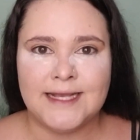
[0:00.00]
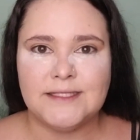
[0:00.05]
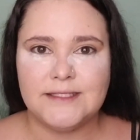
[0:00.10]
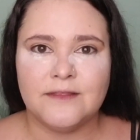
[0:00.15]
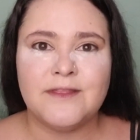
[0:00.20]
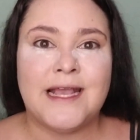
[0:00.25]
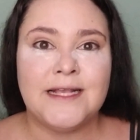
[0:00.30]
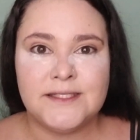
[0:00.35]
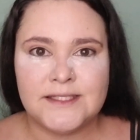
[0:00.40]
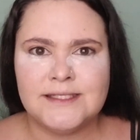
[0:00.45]

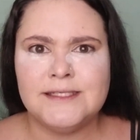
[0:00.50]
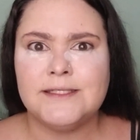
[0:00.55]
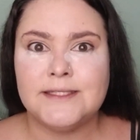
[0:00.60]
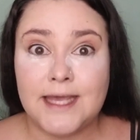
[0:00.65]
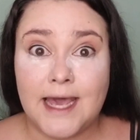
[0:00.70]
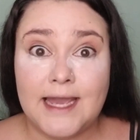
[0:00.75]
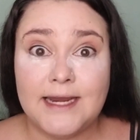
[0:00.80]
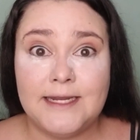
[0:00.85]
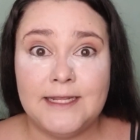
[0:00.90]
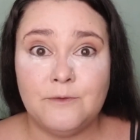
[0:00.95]
that's the
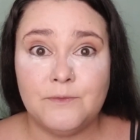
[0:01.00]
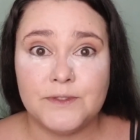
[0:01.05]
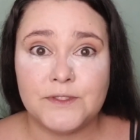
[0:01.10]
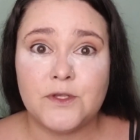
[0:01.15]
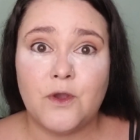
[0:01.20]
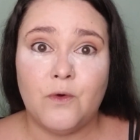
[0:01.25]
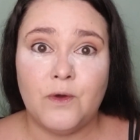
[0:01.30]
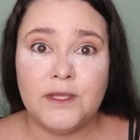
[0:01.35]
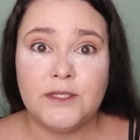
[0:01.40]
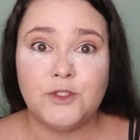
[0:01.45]
side he was
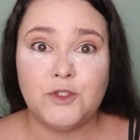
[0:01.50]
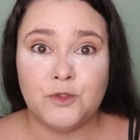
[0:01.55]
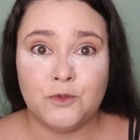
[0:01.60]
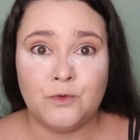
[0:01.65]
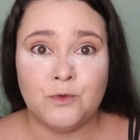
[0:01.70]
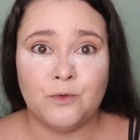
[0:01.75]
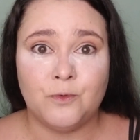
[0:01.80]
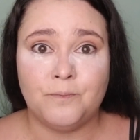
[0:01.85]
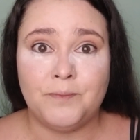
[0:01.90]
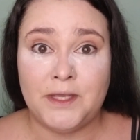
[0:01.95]
going
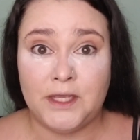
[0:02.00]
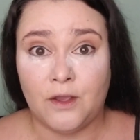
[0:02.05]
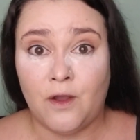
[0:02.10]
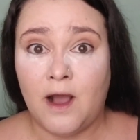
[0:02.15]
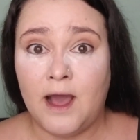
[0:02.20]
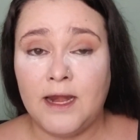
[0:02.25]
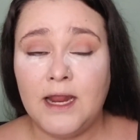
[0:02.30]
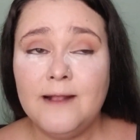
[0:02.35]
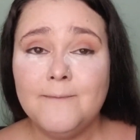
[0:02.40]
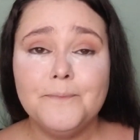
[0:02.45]
to be
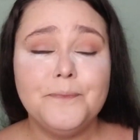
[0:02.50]
on.